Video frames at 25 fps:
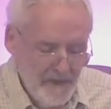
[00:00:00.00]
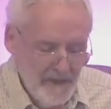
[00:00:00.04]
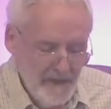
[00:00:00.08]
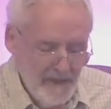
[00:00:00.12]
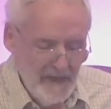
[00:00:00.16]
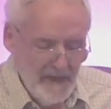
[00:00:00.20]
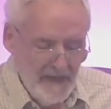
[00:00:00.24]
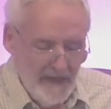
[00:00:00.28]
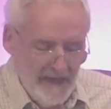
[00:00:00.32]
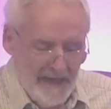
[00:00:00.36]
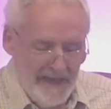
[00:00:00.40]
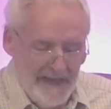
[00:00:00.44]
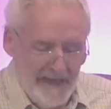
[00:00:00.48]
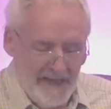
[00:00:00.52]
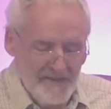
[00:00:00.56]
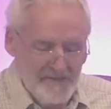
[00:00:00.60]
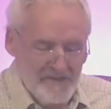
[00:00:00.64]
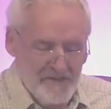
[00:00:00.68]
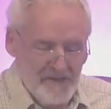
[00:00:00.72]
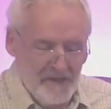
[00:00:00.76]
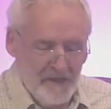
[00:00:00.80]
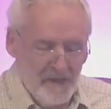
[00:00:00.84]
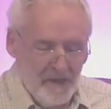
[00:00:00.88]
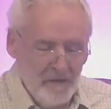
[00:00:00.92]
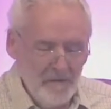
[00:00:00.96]
He is
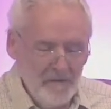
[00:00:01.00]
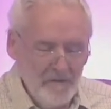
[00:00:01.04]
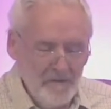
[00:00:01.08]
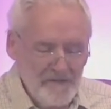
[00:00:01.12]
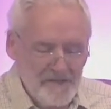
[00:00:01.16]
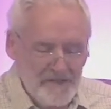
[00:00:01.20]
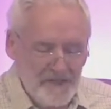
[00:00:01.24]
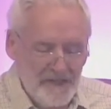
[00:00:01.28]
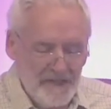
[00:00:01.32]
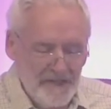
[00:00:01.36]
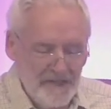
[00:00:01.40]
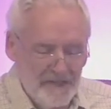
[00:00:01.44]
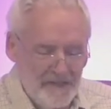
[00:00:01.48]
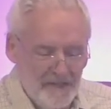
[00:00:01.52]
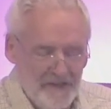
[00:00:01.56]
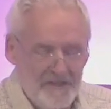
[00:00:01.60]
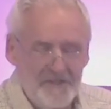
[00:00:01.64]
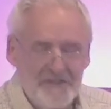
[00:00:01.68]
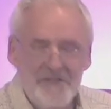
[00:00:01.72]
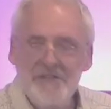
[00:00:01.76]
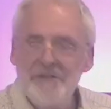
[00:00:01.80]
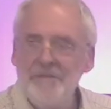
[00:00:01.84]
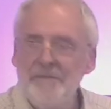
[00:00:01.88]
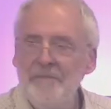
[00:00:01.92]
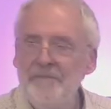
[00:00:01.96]
alongside us,
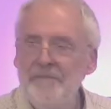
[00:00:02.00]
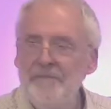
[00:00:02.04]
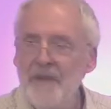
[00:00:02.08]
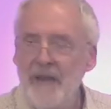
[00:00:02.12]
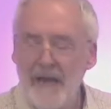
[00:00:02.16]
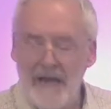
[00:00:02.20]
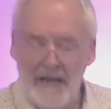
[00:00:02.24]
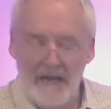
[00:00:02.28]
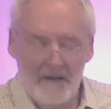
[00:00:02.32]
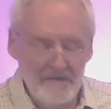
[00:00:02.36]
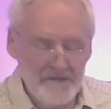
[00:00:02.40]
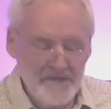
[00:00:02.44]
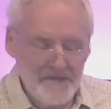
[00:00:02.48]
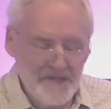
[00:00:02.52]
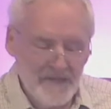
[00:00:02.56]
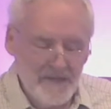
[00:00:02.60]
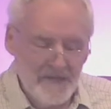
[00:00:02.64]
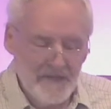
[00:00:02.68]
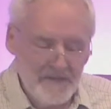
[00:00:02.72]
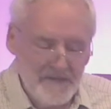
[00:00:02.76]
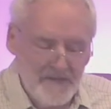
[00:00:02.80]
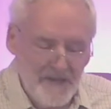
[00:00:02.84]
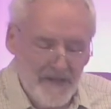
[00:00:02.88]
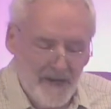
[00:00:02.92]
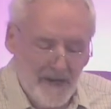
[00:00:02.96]
outside
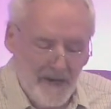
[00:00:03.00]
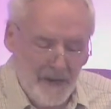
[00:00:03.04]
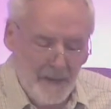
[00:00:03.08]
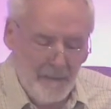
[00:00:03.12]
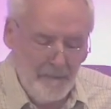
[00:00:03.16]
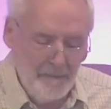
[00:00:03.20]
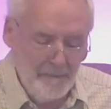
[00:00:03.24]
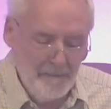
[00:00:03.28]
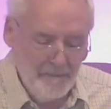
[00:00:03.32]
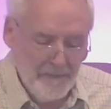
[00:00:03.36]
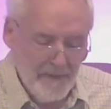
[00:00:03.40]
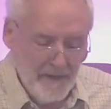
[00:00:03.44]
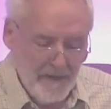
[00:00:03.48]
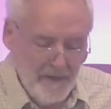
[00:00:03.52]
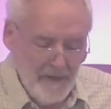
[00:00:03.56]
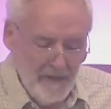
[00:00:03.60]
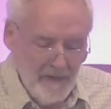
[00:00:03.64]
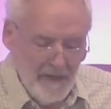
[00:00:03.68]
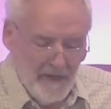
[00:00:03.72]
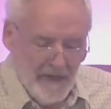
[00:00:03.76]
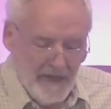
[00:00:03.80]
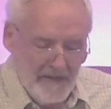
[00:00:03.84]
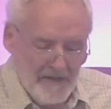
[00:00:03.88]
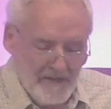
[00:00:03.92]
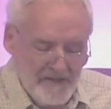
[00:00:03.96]
time,
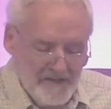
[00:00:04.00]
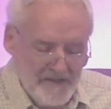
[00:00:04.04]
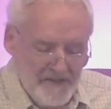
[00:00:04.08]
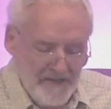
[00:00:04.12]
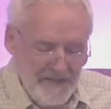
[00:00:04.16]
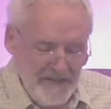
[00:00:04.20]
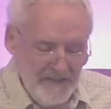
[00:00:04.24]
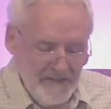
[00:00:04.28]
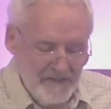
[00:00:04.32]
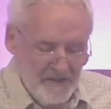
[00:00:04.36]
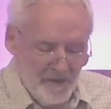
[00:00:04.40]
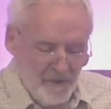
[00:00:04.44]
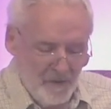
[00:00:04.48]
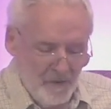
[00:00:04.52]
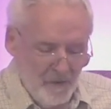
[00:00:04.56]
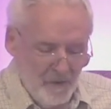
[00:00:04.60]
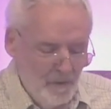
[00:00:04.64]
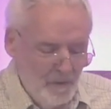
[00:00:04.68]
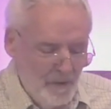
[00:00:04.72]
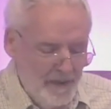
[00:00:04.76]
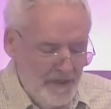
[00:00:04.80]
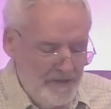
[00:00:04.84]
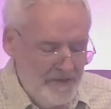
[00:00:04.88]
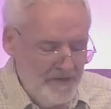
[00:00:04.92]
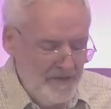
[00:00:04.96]
and sees all we
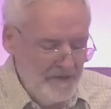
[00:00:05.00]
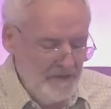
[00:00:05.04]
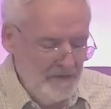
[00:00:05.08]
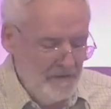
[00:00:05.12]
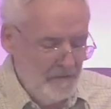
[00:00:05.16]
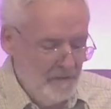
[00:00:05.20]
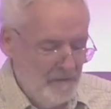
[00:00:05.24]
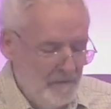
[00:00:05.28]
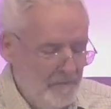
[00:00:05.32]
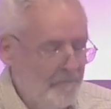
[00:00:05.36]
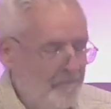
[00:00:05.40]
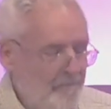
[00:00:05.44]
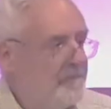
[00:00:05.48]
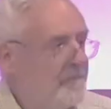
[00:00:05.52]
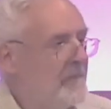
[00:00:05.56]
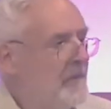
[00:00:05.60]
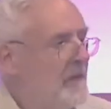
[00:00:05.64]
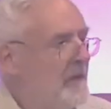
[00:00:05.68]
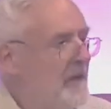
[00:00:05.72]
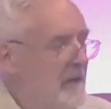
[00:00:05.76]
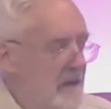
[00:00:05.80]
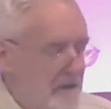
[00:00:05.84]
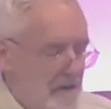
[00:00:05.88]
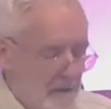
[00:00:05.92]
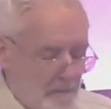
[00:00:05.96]
do,
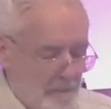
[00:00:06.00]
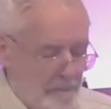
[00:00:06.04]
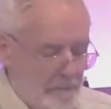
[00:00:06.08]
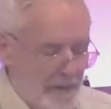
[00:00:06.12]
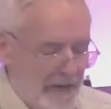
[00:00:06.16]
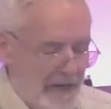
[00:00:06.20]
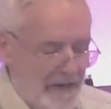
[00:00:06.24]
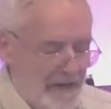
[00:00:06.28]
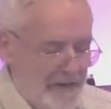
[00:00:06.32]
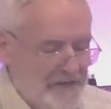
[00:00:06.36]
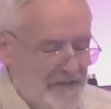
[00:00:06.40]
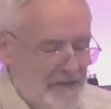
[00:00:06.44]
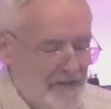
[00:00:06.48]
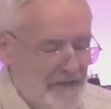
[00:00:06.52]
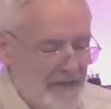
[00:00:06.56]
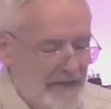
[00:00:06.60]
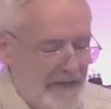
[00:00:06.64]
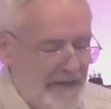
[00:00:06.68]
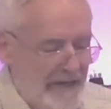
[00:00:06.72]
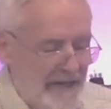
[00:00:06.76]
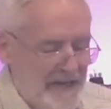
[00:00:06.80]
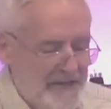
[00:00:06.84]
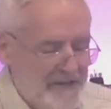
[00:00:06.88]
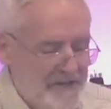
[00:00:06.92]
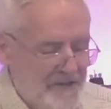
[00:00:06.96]
but he
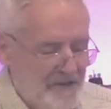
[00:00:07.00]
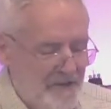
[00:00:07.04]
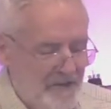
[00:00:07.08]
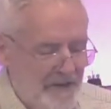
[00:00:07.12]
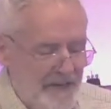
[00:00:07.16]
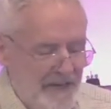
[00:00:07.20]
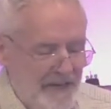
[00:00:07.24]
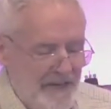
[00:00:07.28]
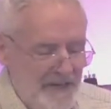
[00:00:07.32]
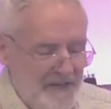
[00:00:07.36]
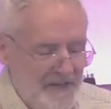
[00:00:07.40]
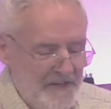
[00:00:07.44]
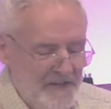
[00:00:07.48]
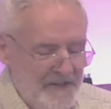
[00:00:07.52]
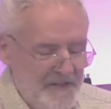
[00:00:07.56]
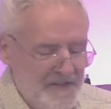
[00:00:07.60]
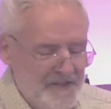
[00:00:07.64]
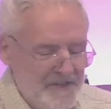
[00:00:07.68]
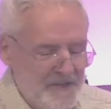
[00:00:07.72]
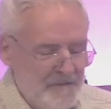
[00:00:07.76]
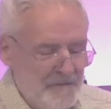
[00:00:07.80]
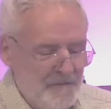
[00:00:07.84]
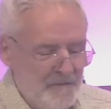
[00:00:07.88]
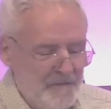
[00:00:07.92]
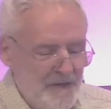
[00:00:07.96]
has created us
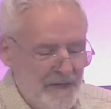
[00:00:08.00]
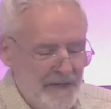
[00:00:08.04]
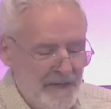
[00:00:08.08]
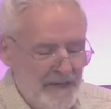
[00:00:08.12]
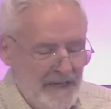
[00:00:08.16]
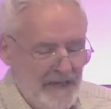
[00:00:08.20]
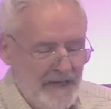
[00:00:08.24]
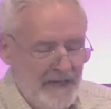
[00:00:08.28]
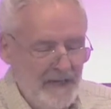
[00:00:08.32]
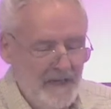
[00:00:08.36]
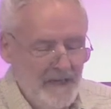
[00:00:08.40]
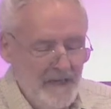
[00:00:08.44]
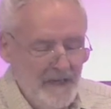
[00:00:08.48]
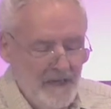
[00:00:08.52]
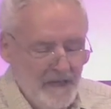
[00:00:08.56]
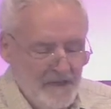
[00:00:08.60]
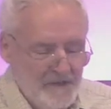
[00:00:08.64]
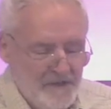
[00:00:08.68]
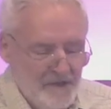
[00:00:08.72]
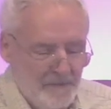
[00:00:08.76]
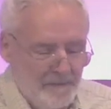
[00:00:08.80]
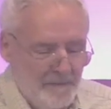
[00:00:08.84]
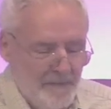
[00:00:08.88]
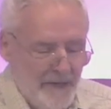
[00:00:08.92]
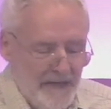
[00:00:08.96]
free to
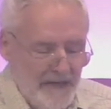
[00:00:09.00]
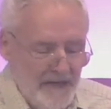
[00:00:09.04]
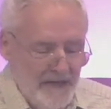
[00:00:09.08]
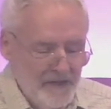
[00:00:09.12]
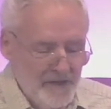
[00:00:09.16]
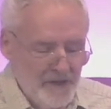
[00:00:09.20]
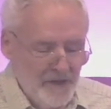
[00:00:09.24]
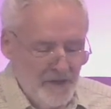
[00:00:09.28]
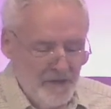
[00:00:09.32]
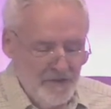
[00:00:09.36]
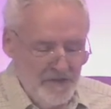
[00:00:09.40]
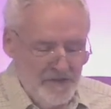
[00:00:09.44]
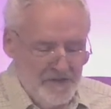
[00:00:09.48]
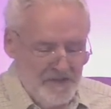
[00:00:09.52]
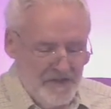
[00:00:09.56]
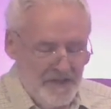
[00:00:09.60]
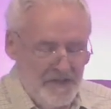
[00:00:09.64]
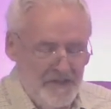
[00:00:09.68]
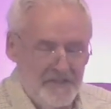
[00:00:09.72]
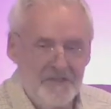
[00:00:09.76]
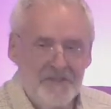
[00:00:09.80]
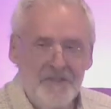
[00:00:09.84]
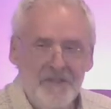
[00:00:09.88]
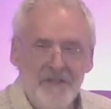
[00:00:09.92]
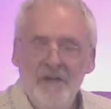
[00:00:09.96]
make choices
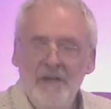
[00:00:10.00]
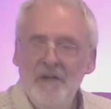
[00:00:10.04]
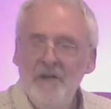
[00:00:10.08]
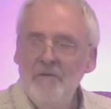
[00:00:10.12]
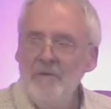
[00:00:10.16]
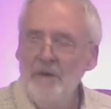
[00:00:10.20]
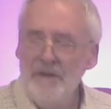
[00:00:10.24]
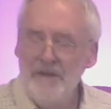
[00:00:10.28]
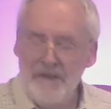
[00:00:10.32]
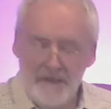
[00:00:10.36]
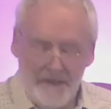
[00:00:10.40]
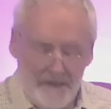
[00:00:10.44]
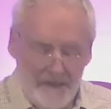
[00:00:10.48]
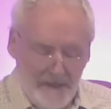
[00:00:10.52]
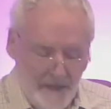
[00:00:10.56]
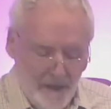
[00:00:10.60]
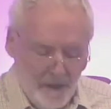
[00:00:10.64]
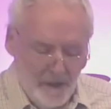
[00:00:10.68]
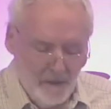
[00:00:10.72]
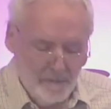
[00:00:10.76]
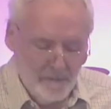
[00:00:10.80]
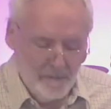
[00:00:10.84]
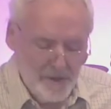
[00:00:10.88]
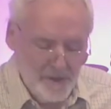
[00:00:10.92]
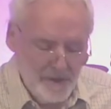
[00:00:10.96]
within the
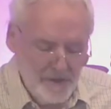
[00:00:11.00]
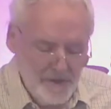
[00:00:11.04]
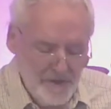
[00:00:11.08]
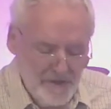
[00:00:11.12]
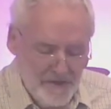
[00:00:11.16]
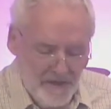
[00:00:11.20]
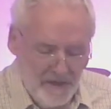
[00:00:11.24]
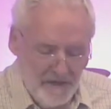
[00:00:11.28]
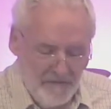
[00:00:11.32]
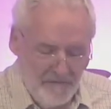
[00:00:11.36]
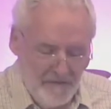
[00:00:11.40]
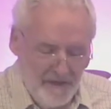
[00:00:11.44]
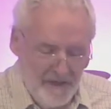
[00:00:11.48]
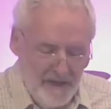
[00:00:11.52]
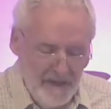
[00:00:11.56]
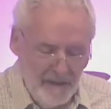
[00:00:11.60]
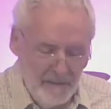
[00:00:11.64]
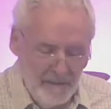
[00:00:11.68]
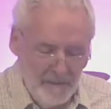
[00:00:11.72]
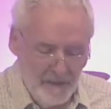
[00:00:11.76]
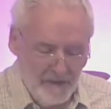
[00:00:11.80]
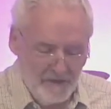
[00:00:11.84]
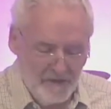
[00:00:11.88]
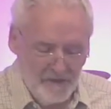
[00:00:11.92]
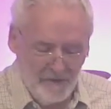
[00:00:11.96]
options available
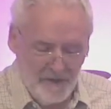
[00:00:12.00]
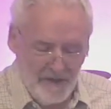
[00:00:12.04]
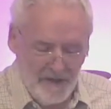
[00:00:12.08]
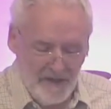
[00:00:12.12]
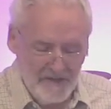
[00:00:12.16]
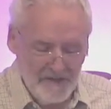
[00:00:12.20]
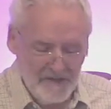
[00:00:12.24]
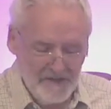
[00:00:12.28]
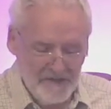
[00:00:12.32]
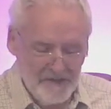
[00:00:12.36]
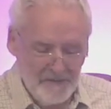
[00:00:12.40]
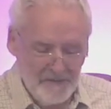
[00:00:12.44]
to us,